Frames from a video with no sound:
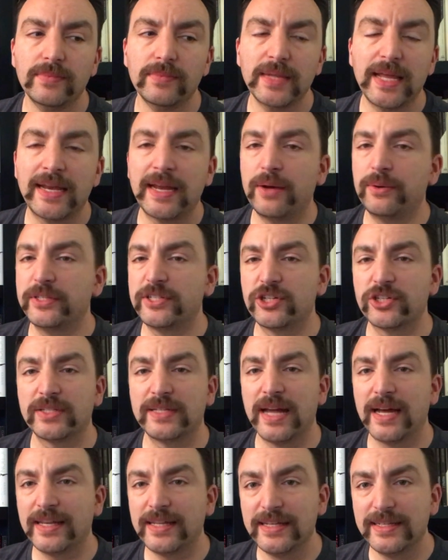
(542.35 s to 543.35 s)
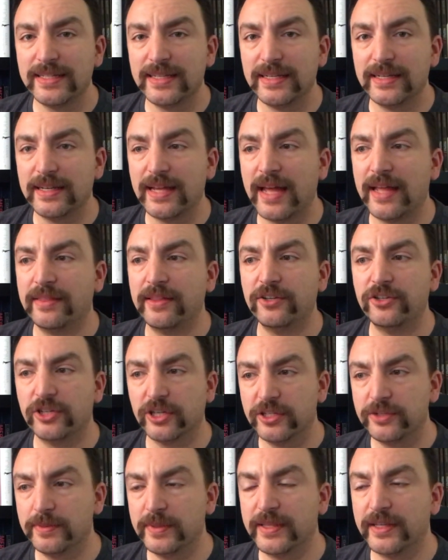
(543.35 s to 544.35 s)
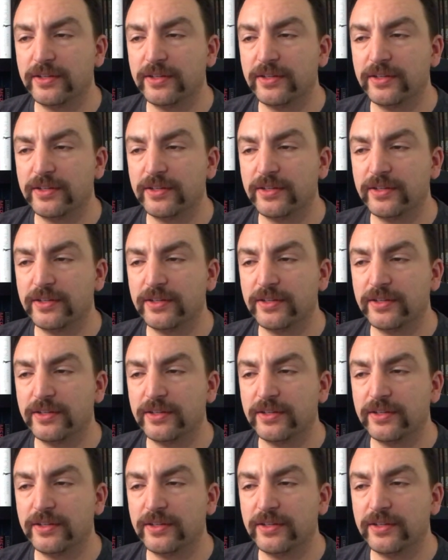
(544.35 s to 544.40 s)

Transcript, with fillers: and how it's just not easy and the judgment